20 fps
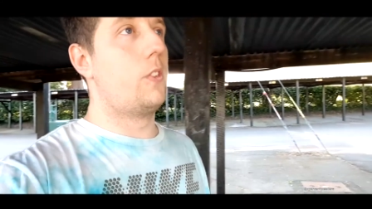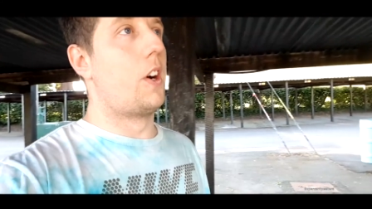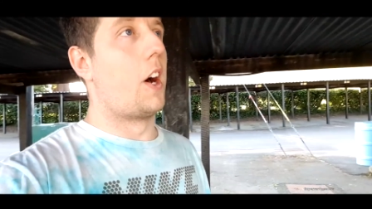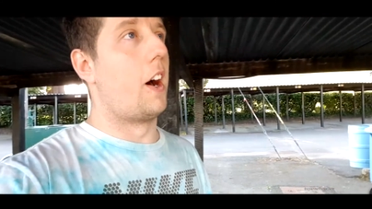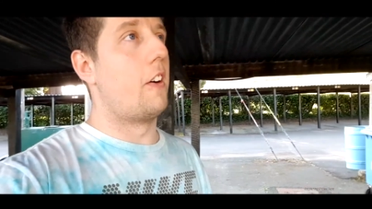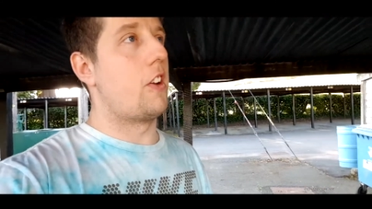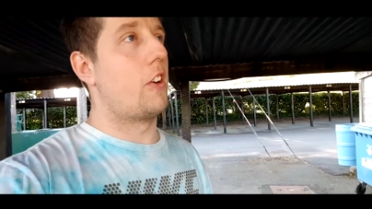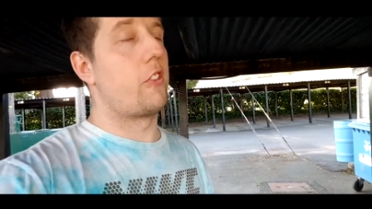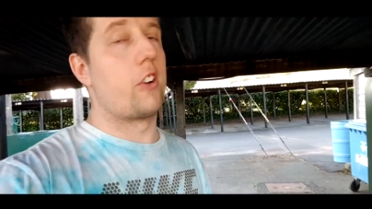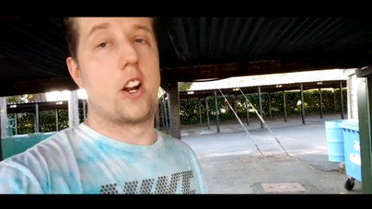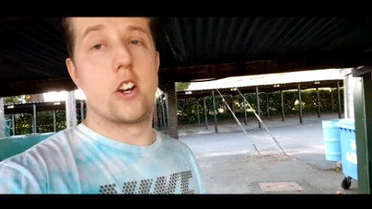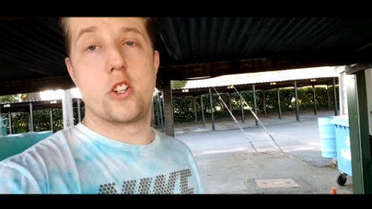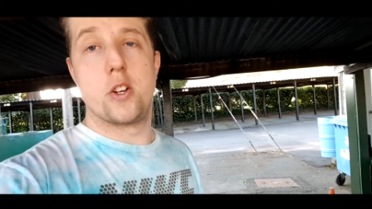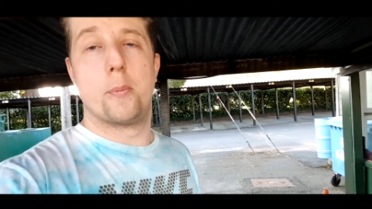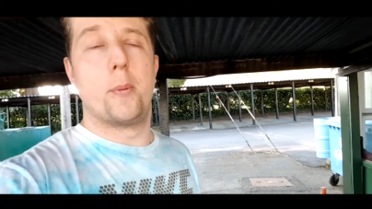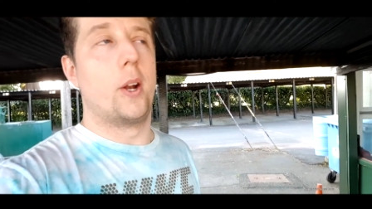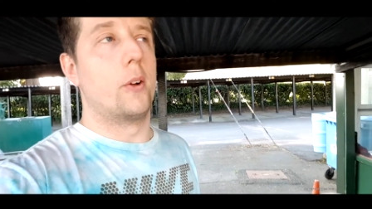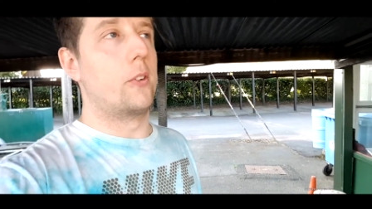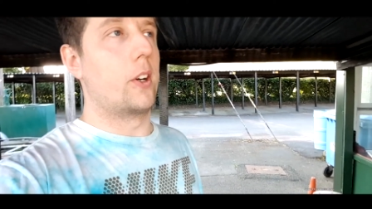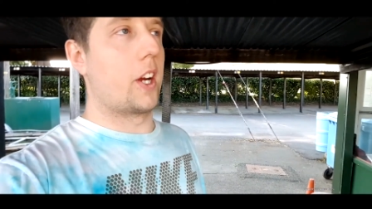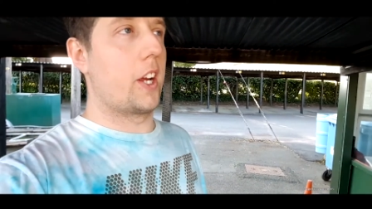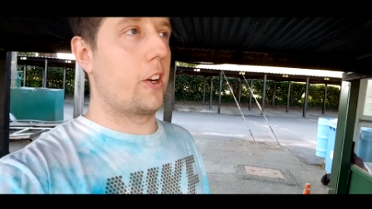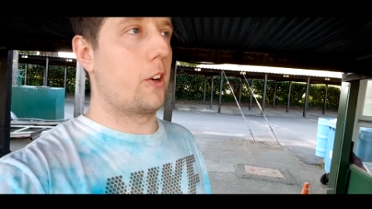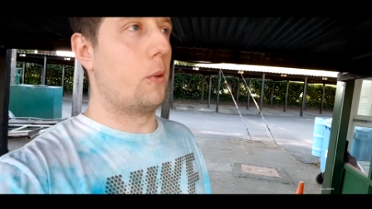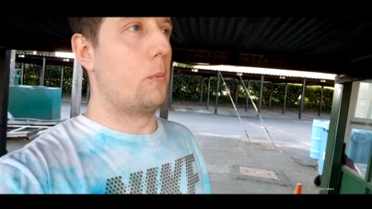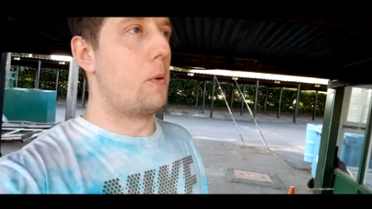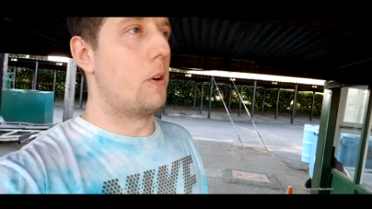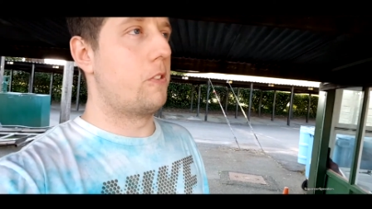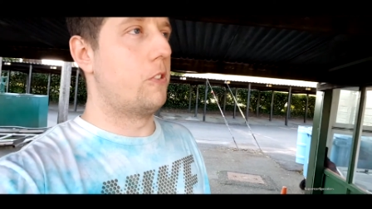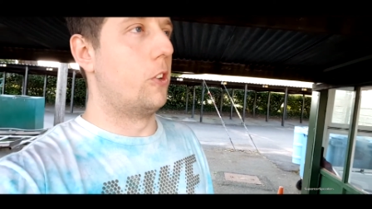I've never actually been up the
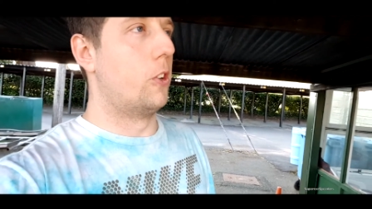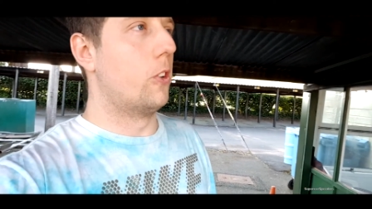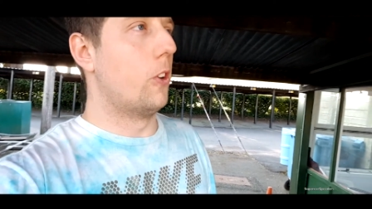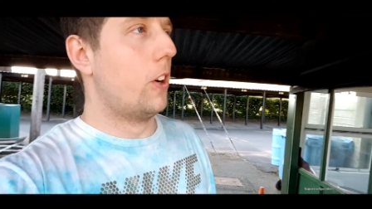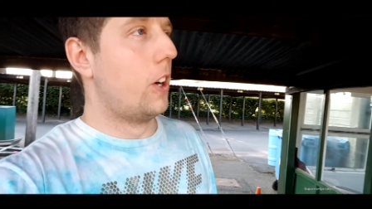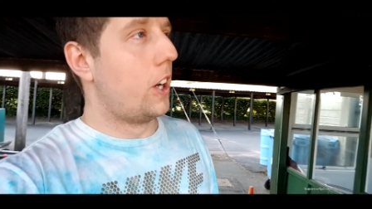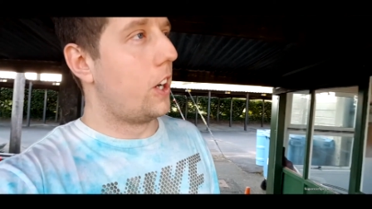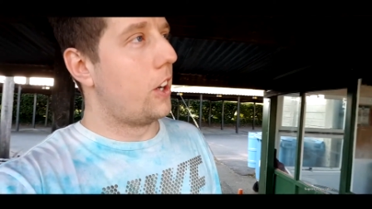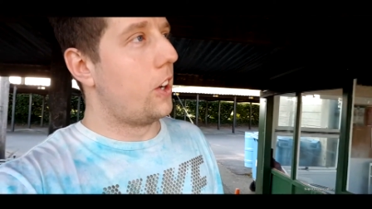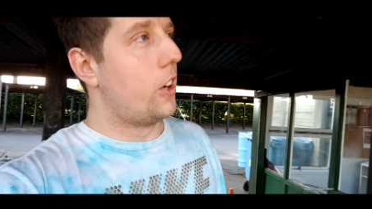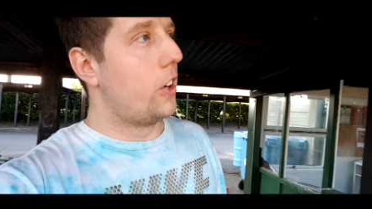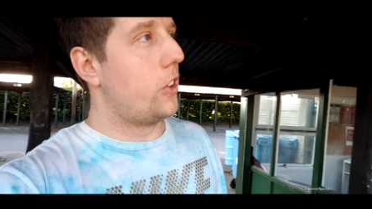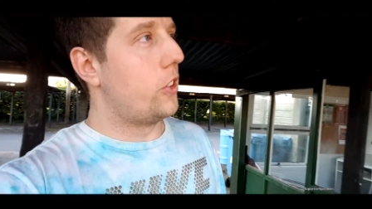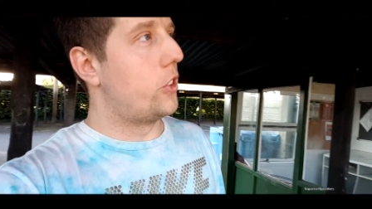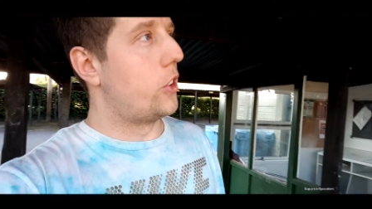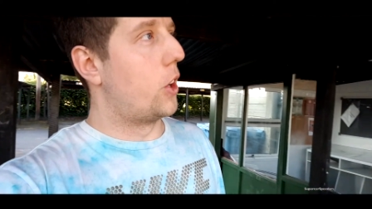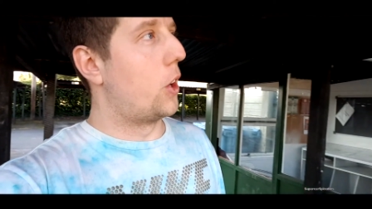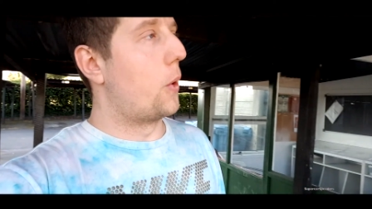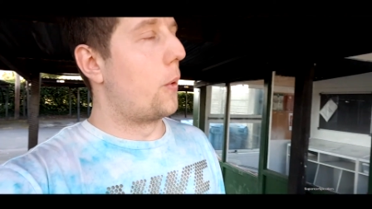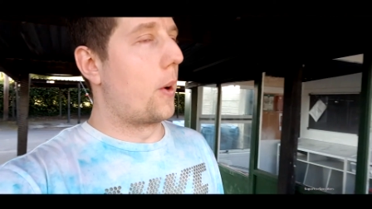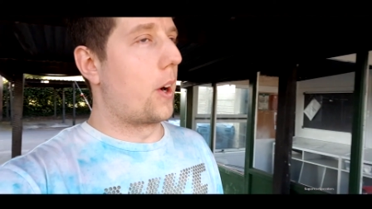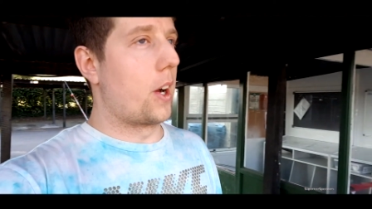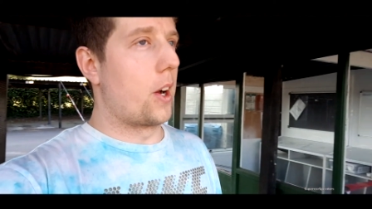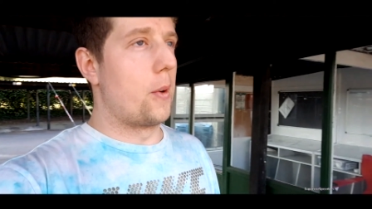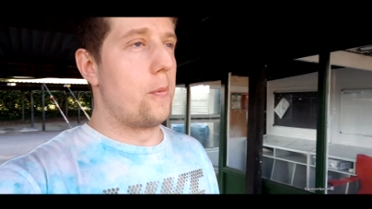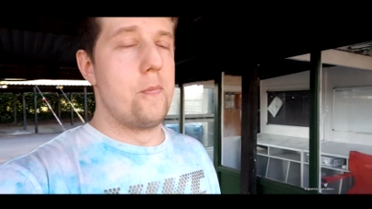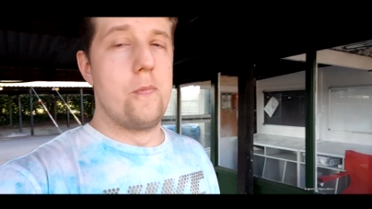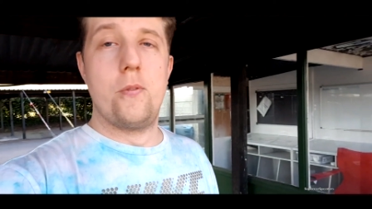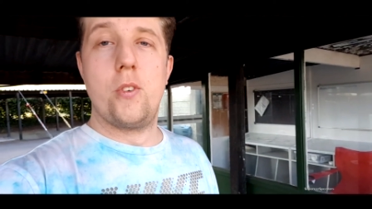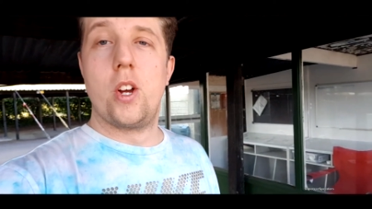hill before, so
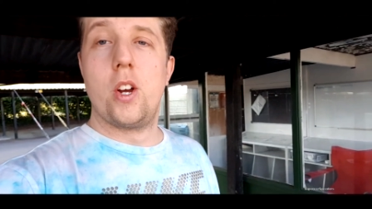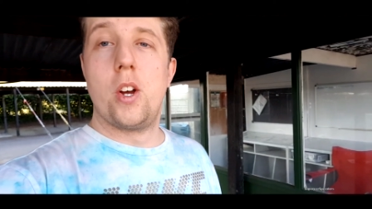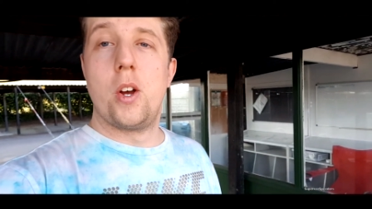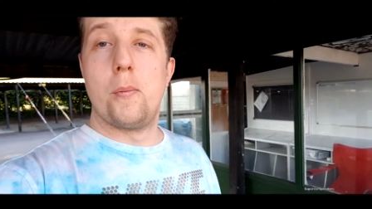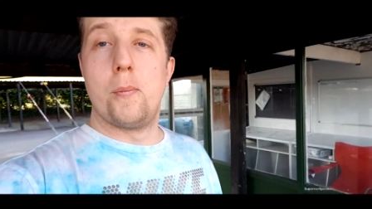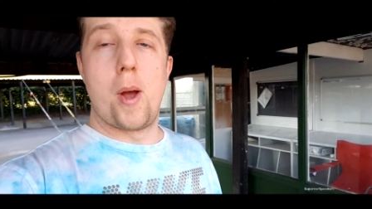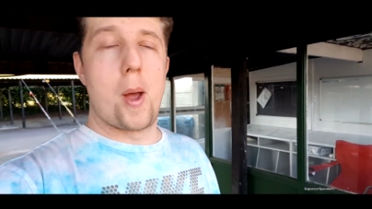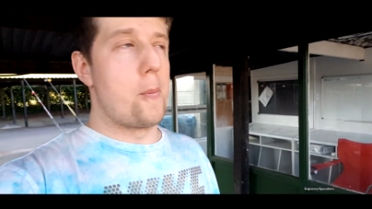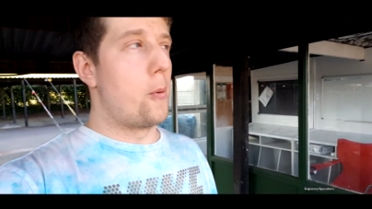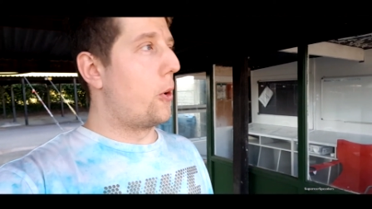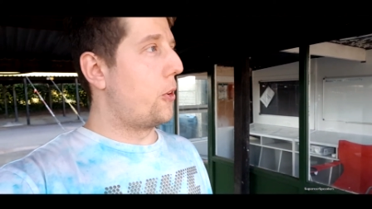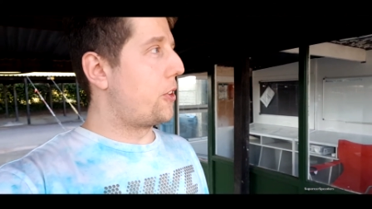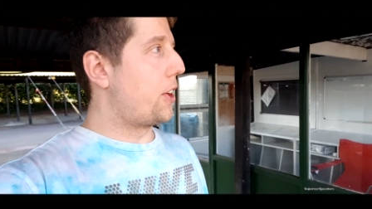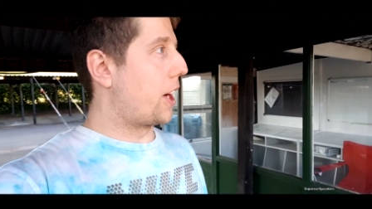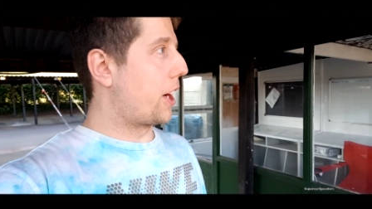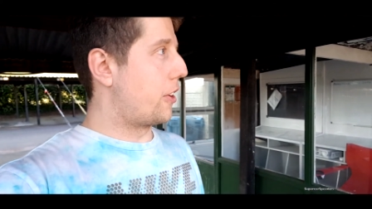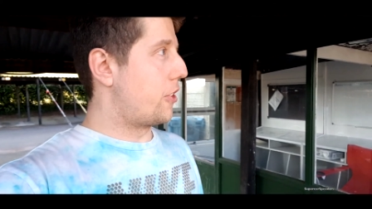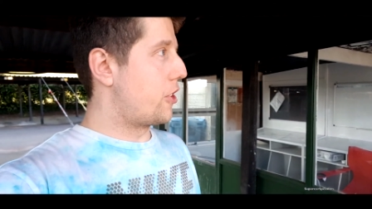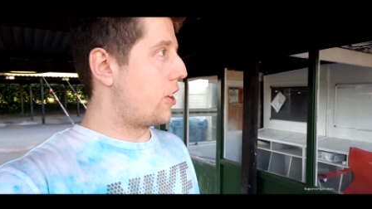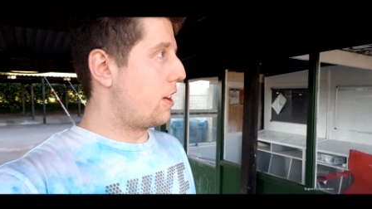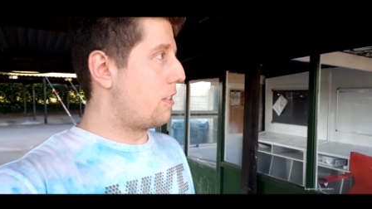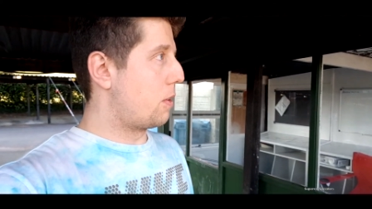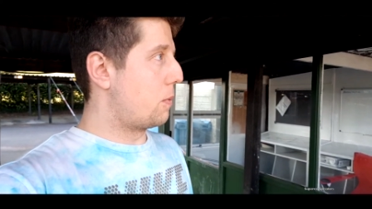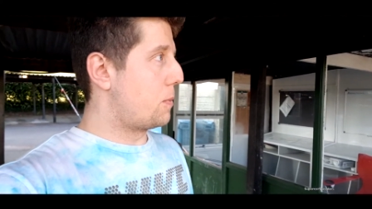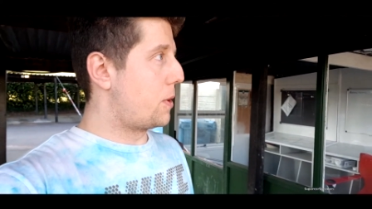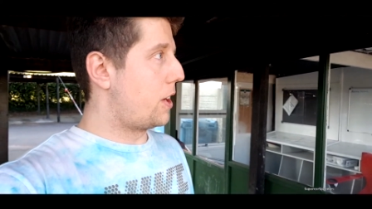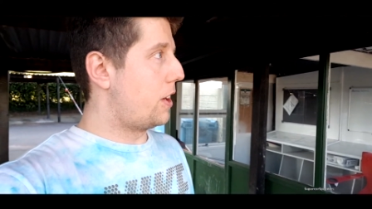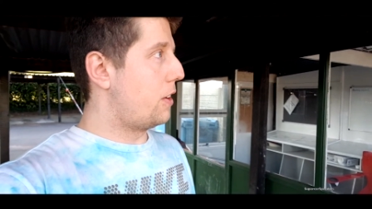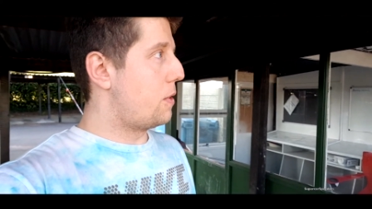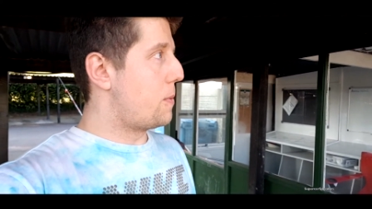um, maybe we'll take a drive up
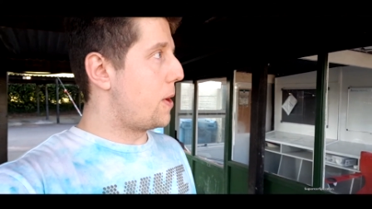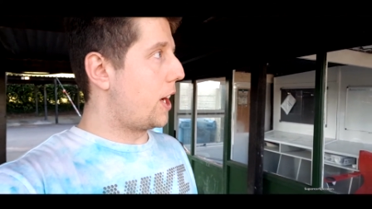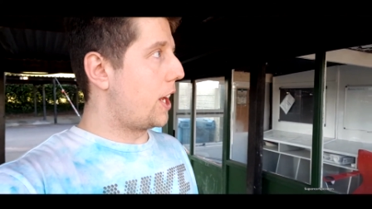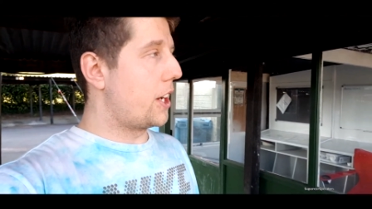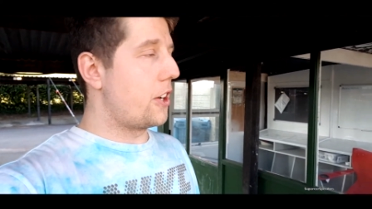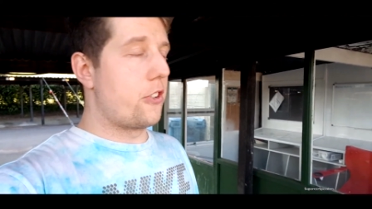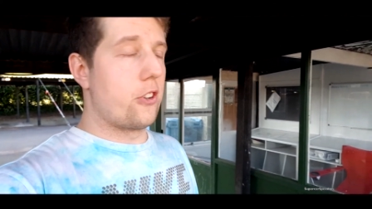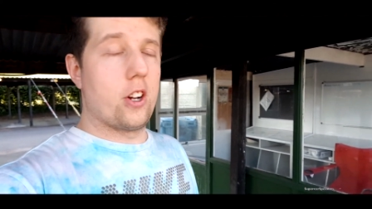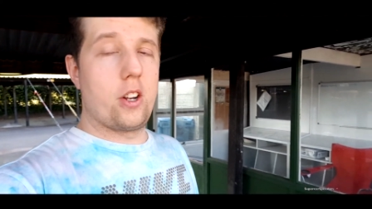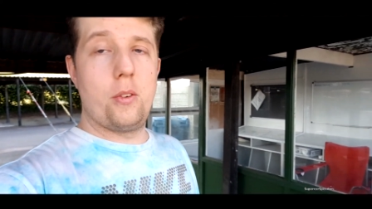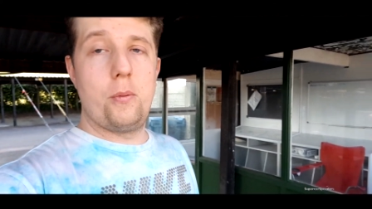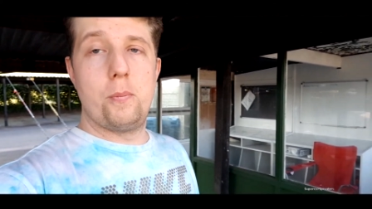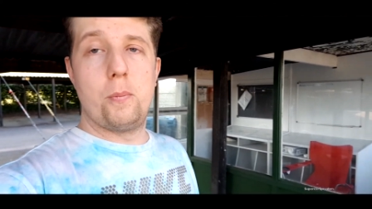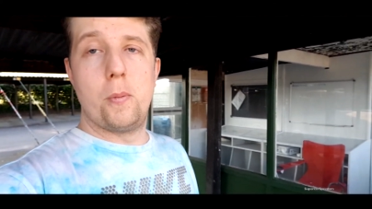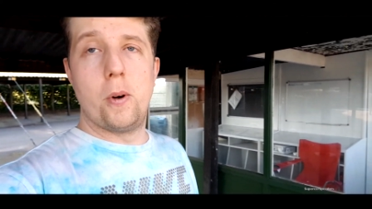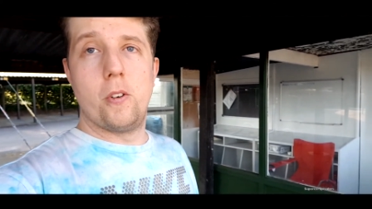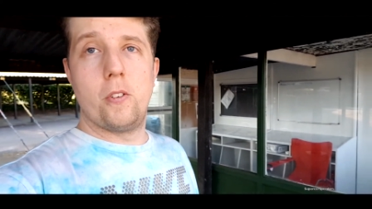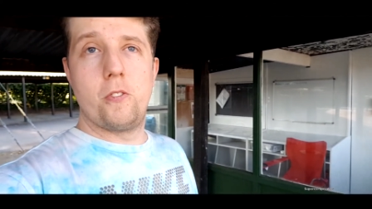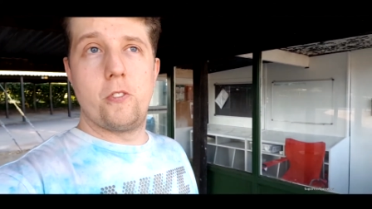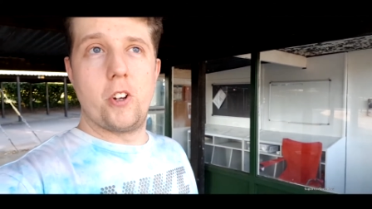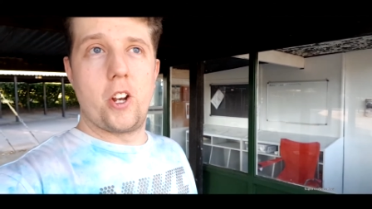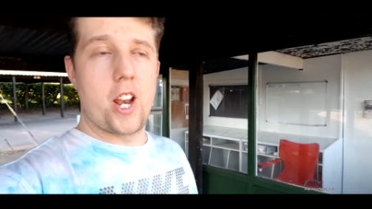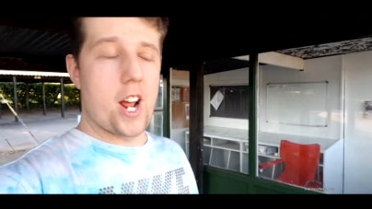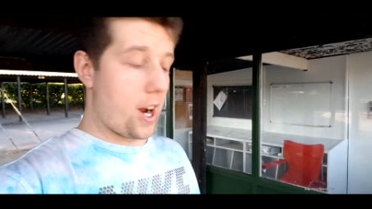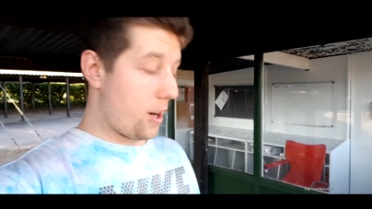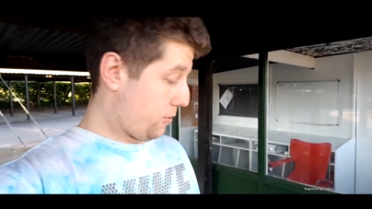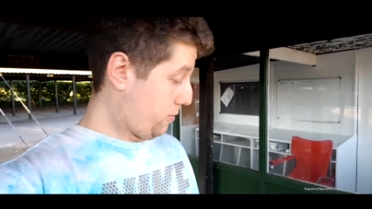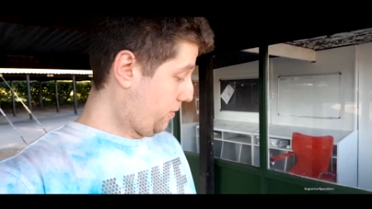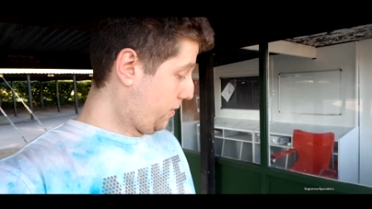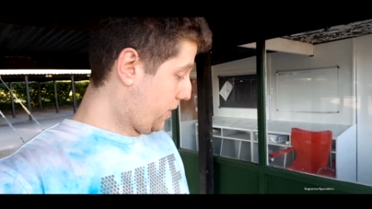there a bit later on, but for
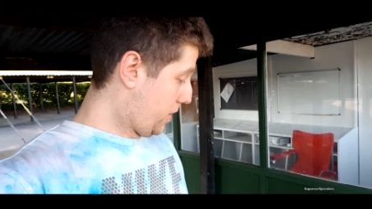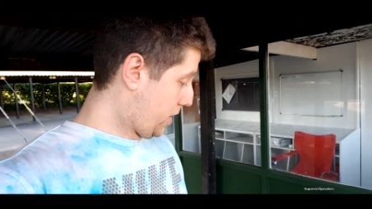now,